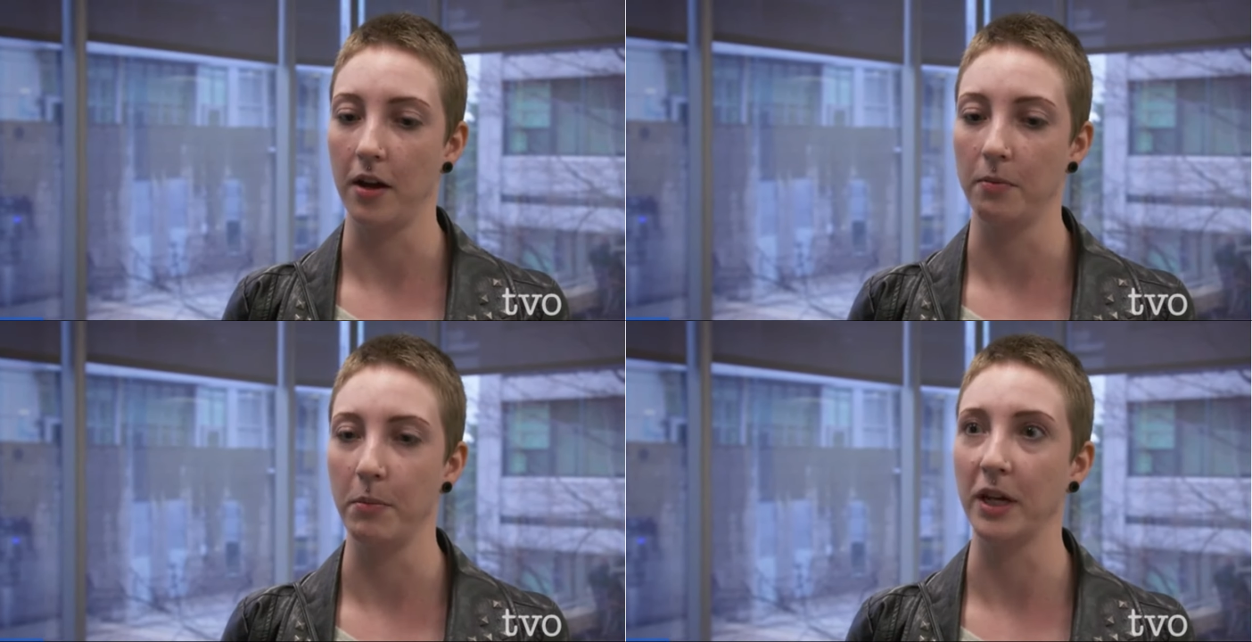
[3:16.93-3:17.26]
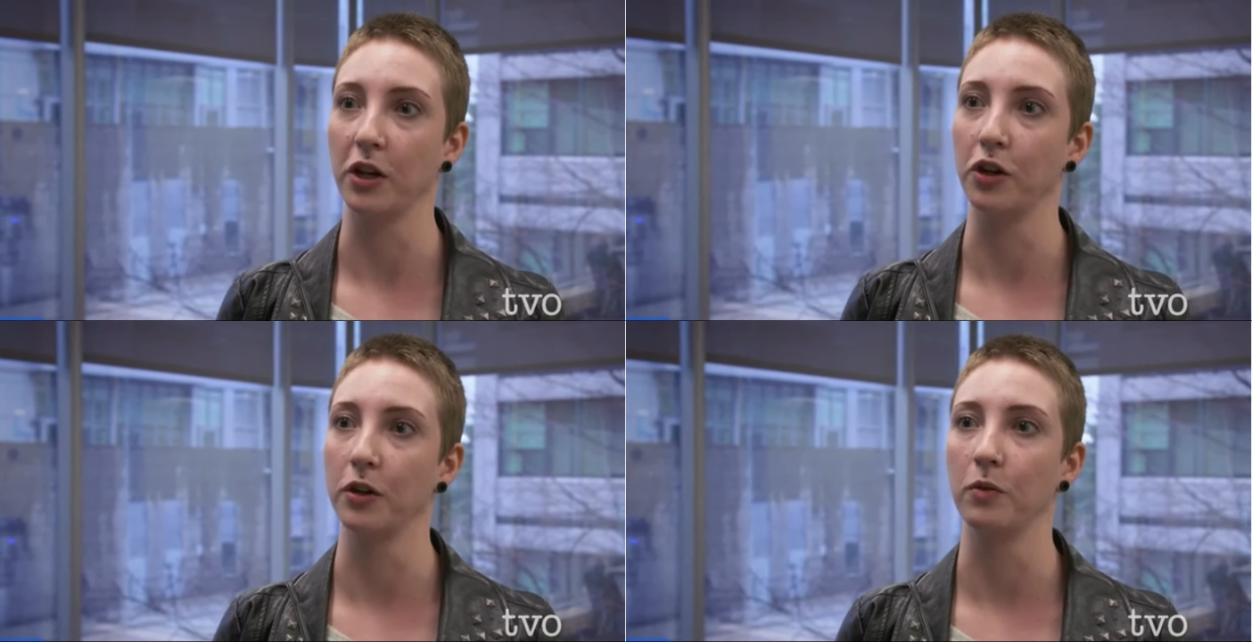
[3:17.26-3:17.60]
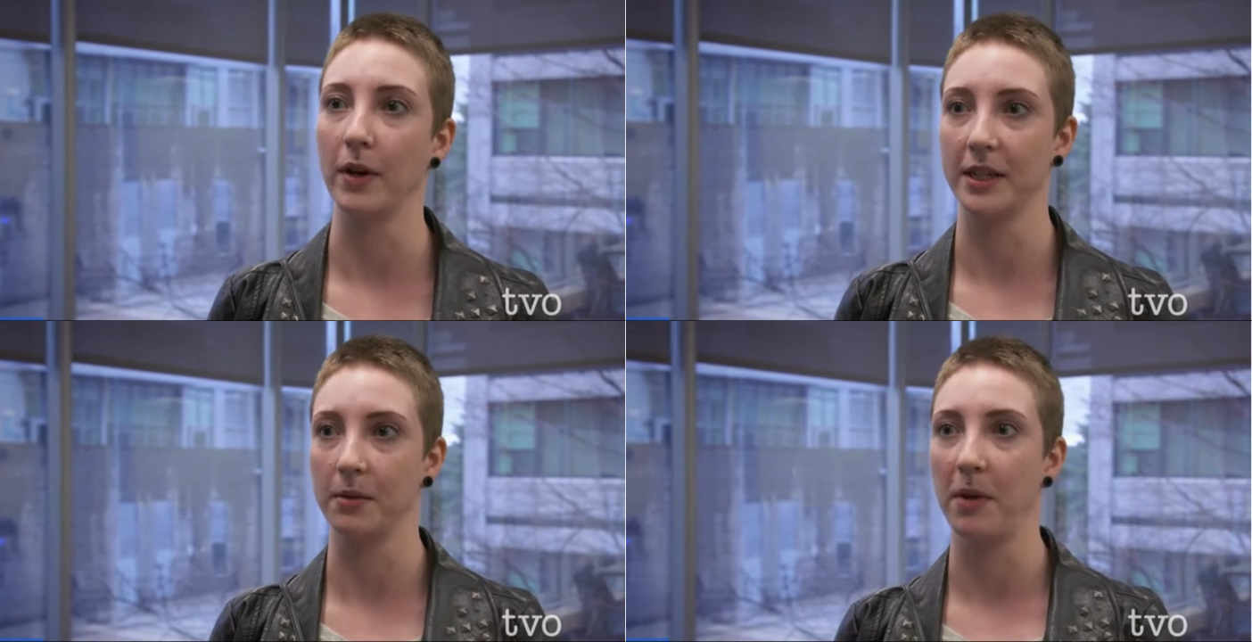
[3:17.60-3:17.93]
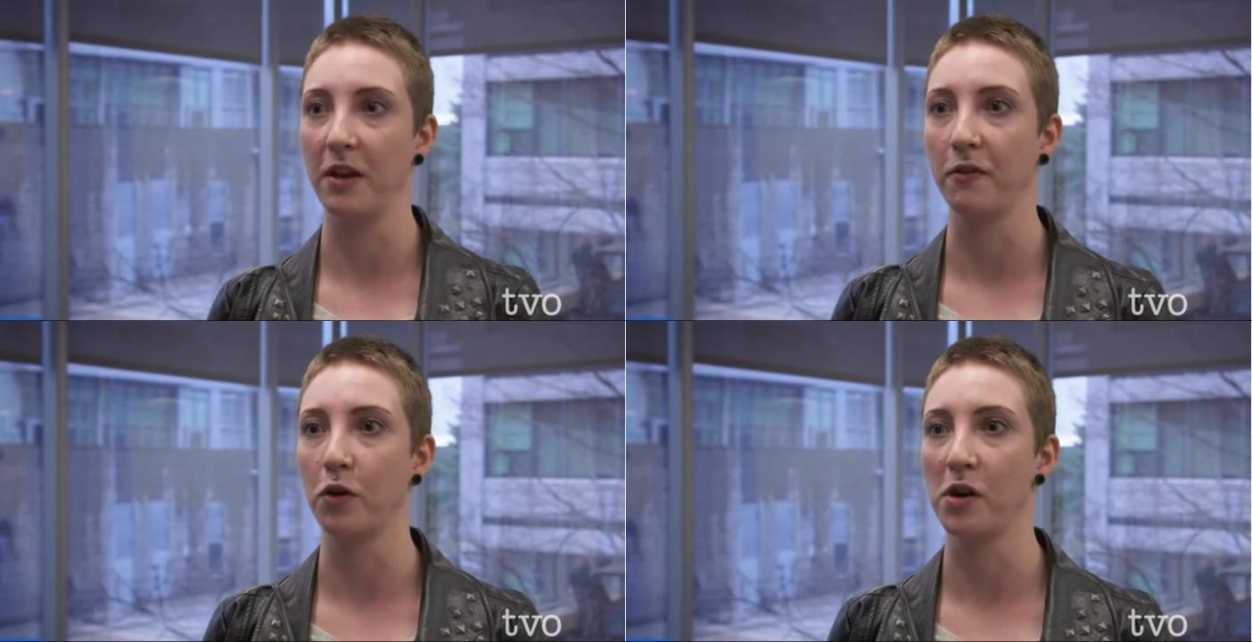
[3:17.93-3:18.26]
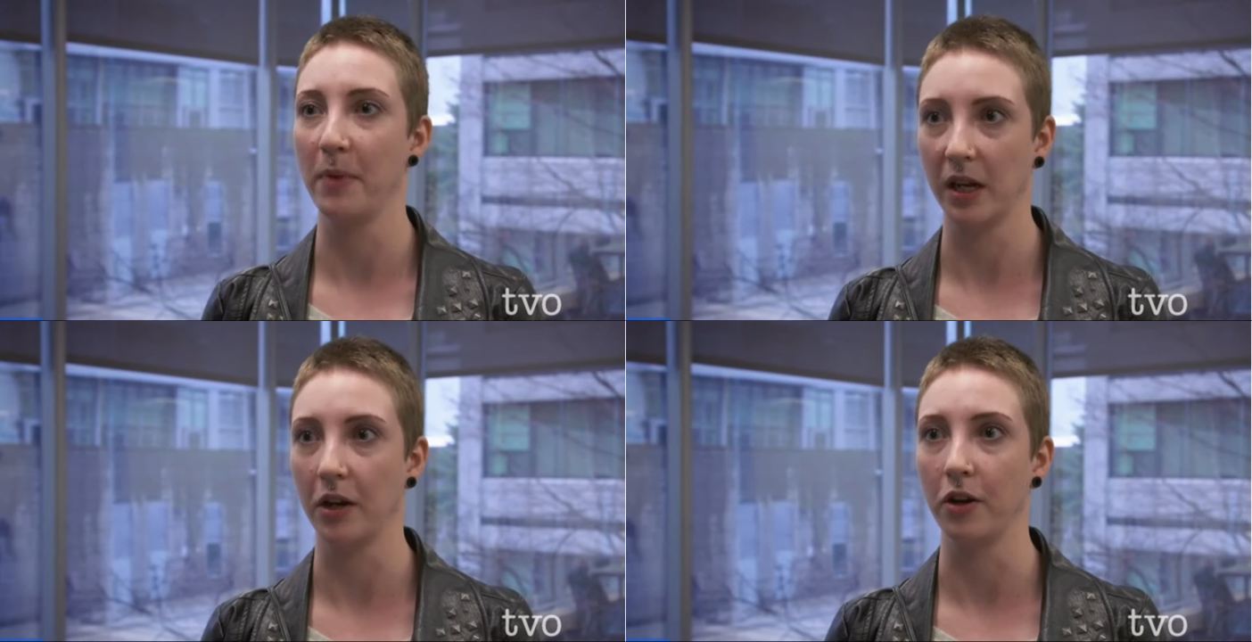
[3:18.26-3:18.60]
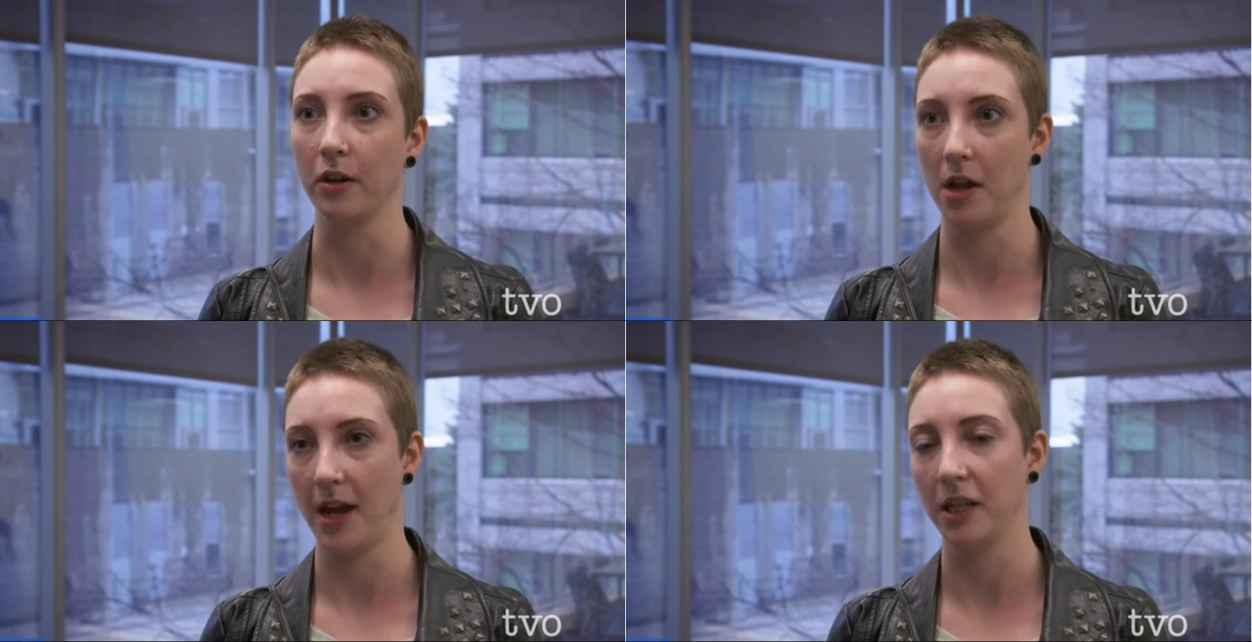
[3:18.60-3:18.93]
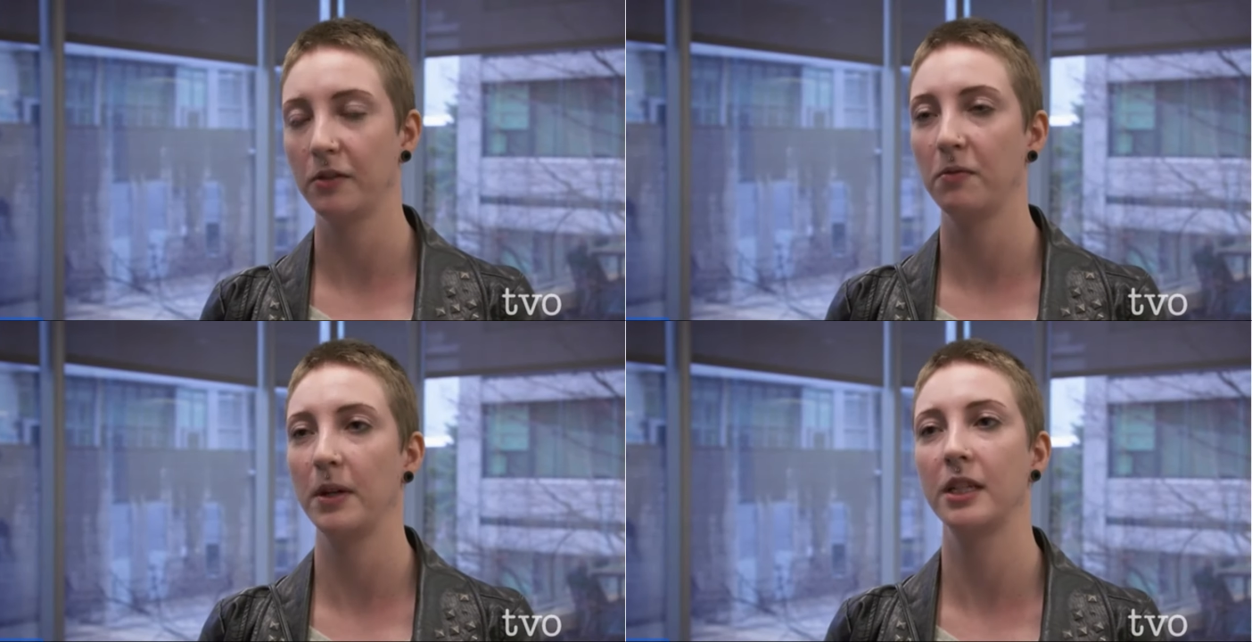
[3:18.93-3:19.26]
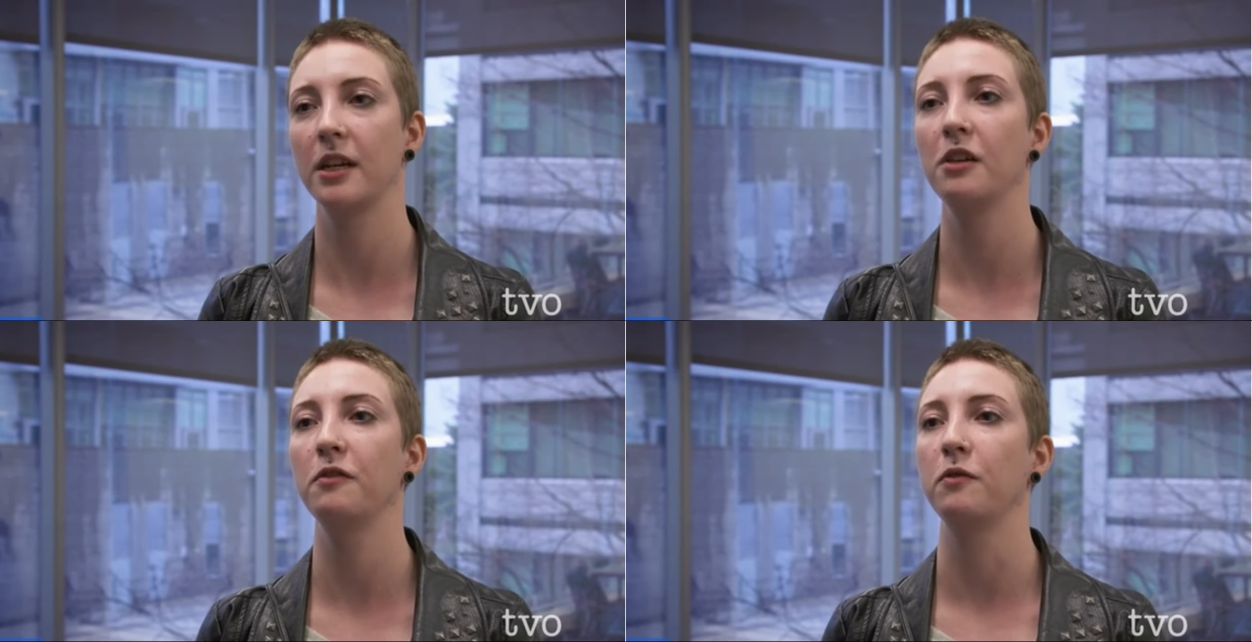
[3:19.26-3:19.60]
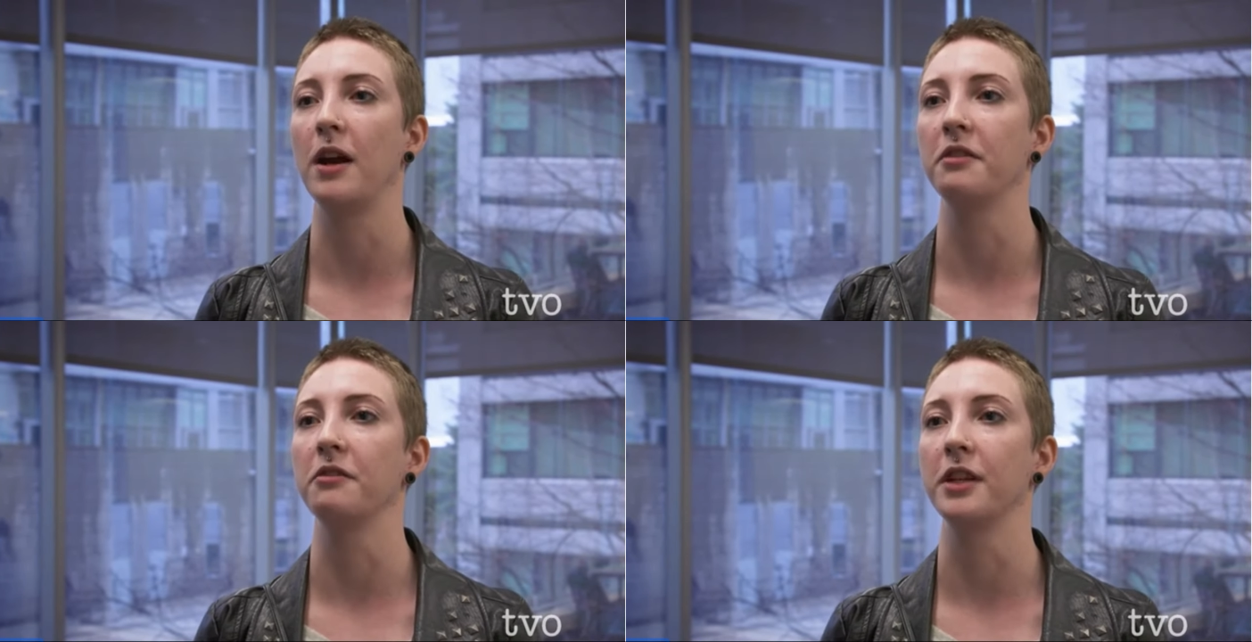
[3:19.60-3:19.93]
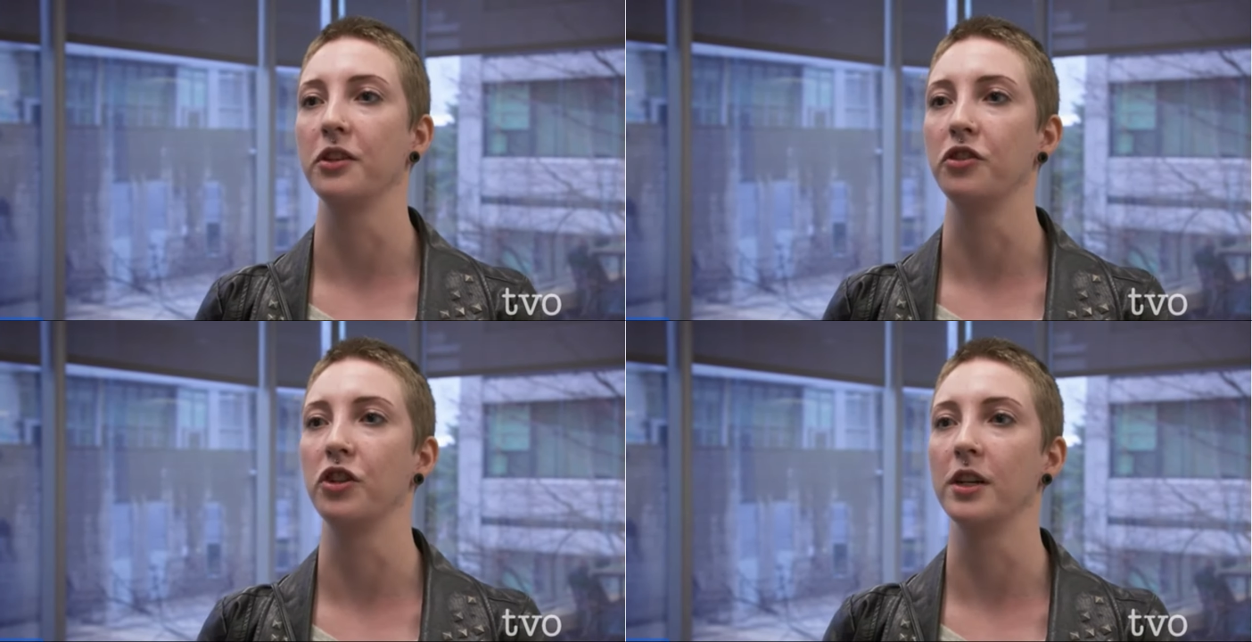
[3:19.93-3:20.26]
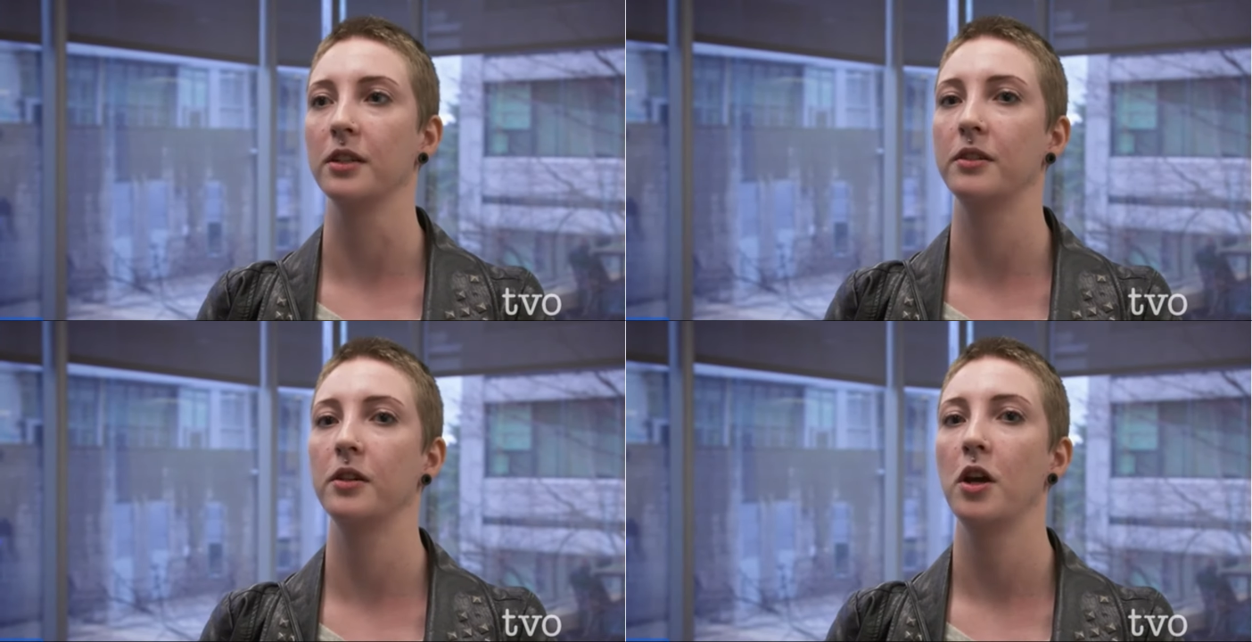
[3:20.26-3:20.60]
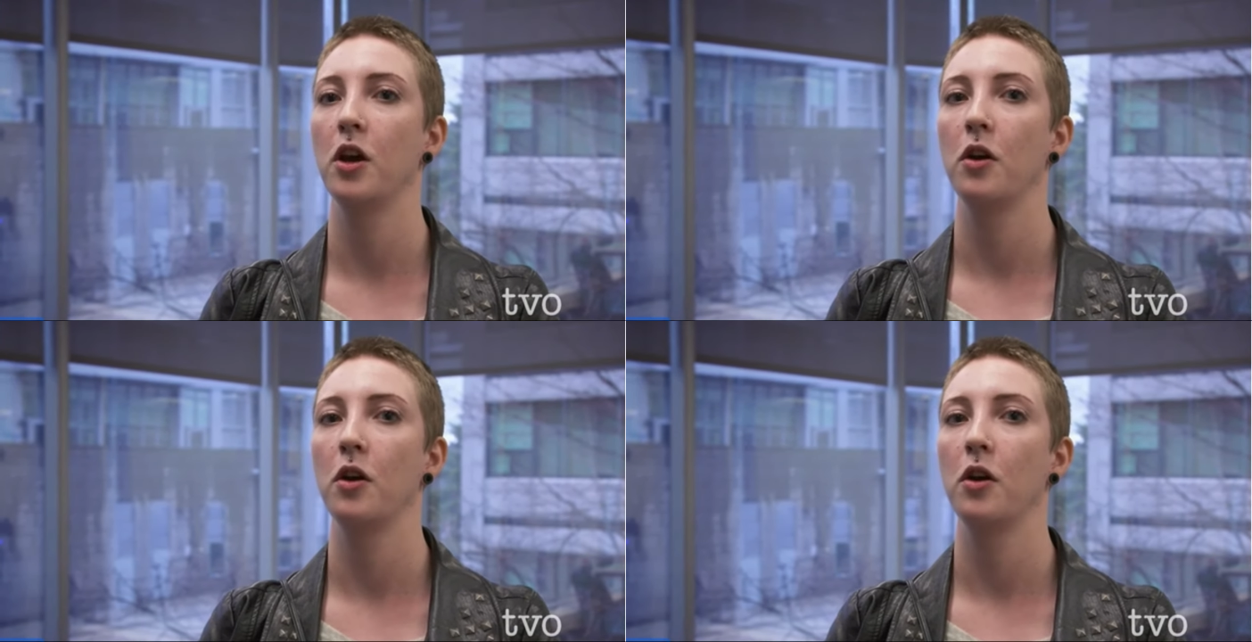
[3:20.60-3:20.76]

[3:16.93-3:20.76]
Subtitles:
make a good resume for and make a good case for myself rather than just